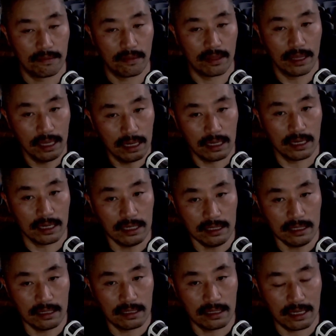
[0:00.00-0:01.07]
That
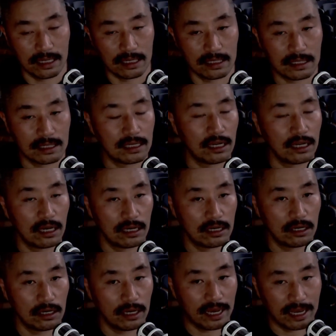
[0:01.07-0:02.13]
light is,
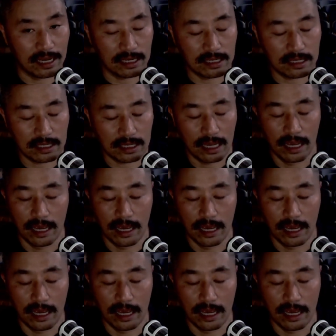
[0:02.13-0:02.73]
as